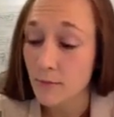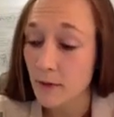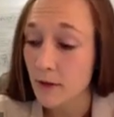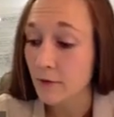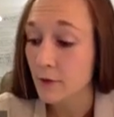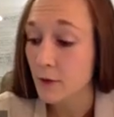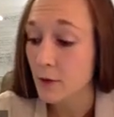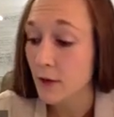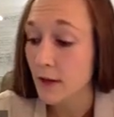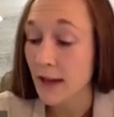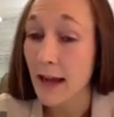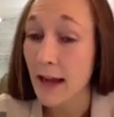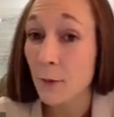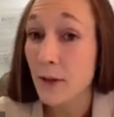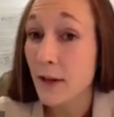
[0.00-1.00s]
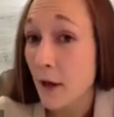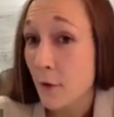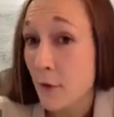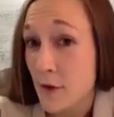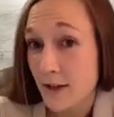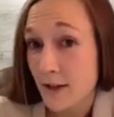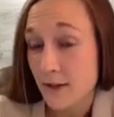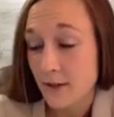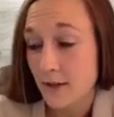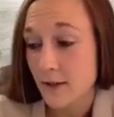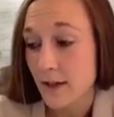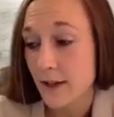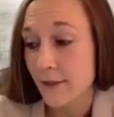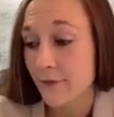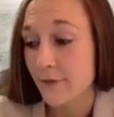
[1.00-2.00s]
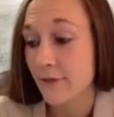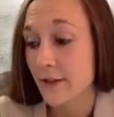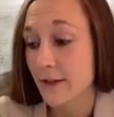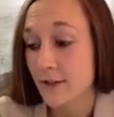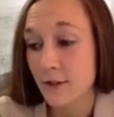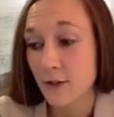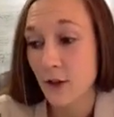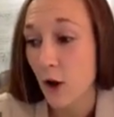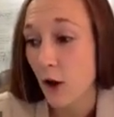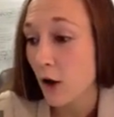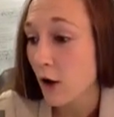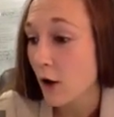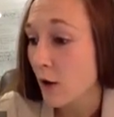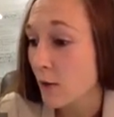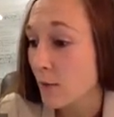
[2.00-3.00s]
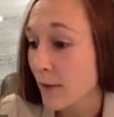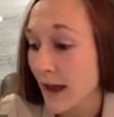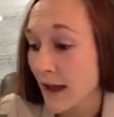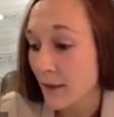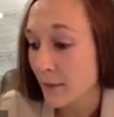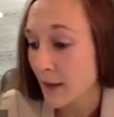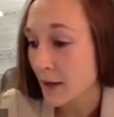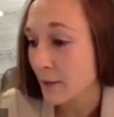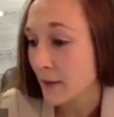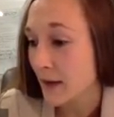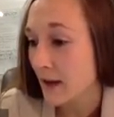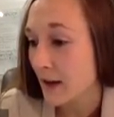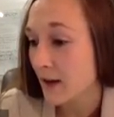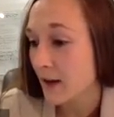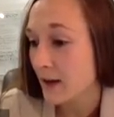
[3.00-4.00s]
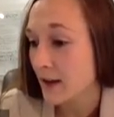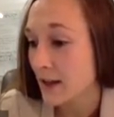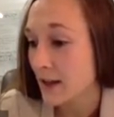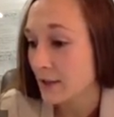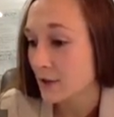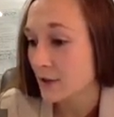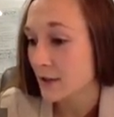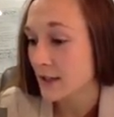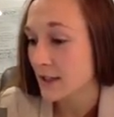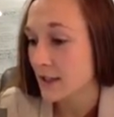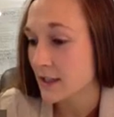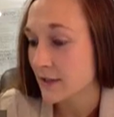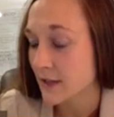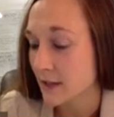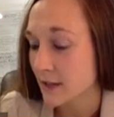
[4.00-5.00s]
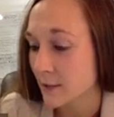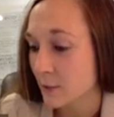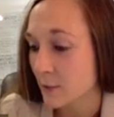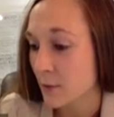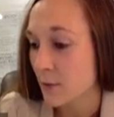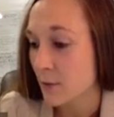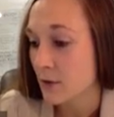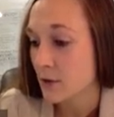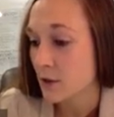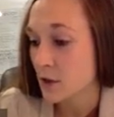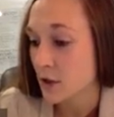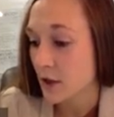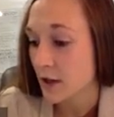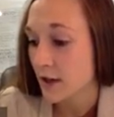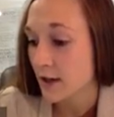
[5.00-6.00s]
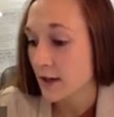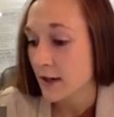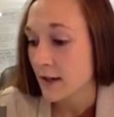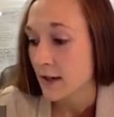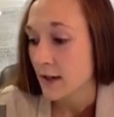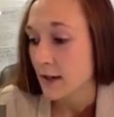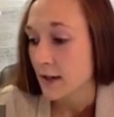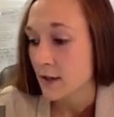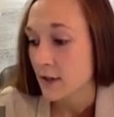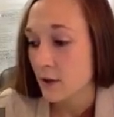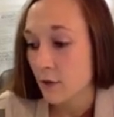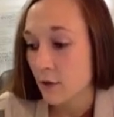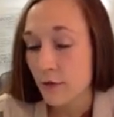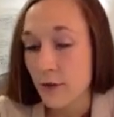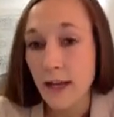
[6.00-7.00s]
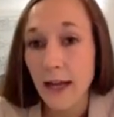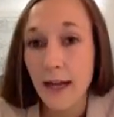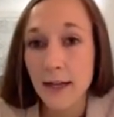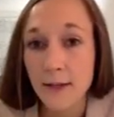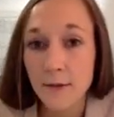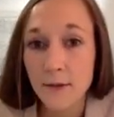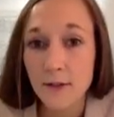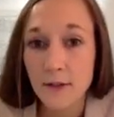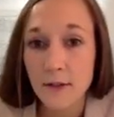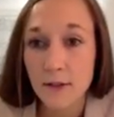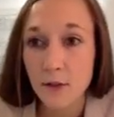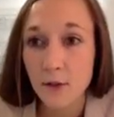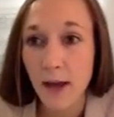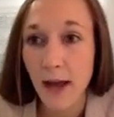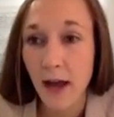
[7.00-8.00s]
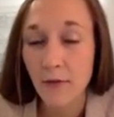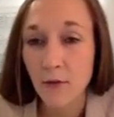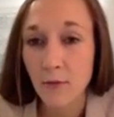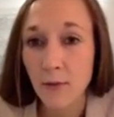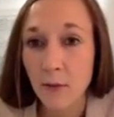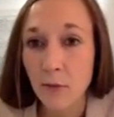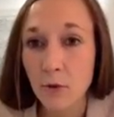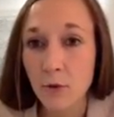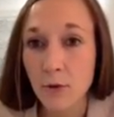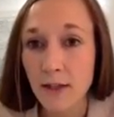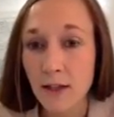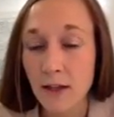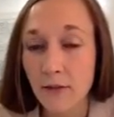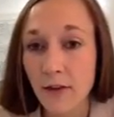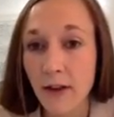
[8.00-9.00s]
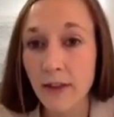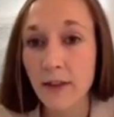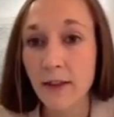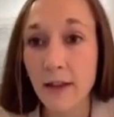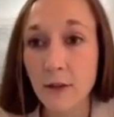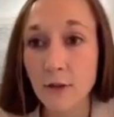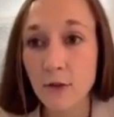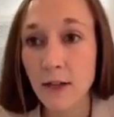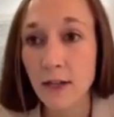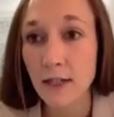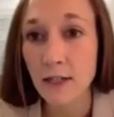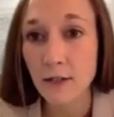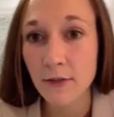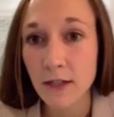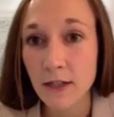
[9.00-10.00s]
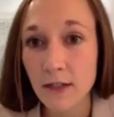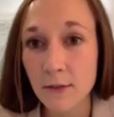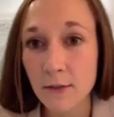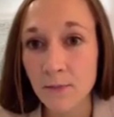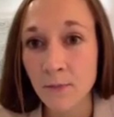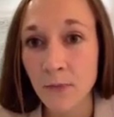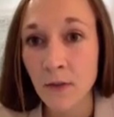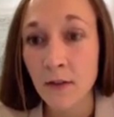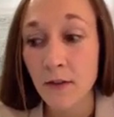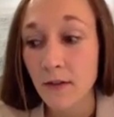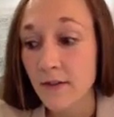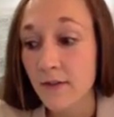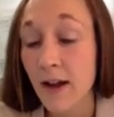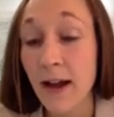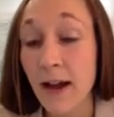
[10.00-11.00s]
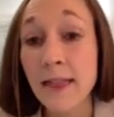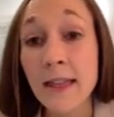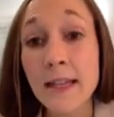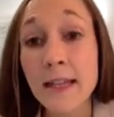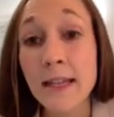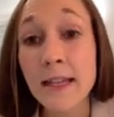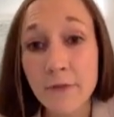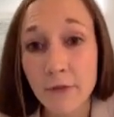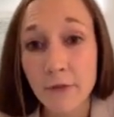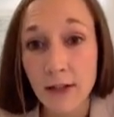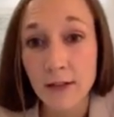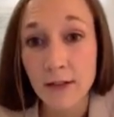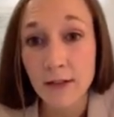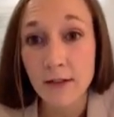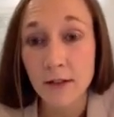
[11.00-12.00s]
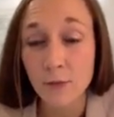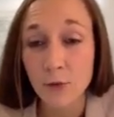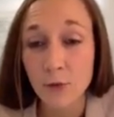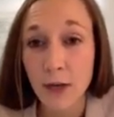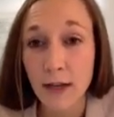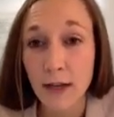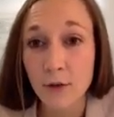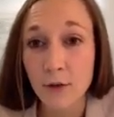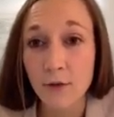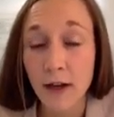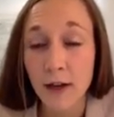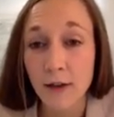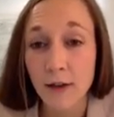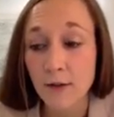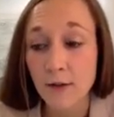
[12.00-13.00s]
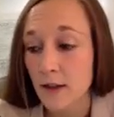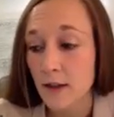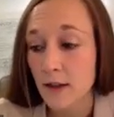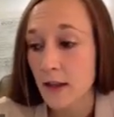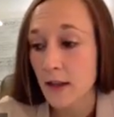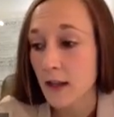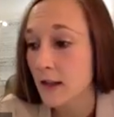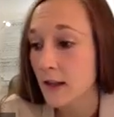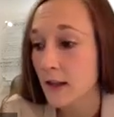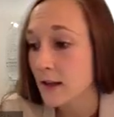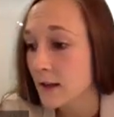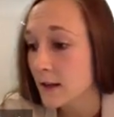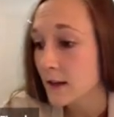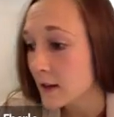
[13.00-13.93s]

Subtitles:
And how do we know this? If this is all back on electronegativity. Remember this chart? Don't forget how to use this. You have to be able to identify the electronegativities, find the difference, subtract the two values, and then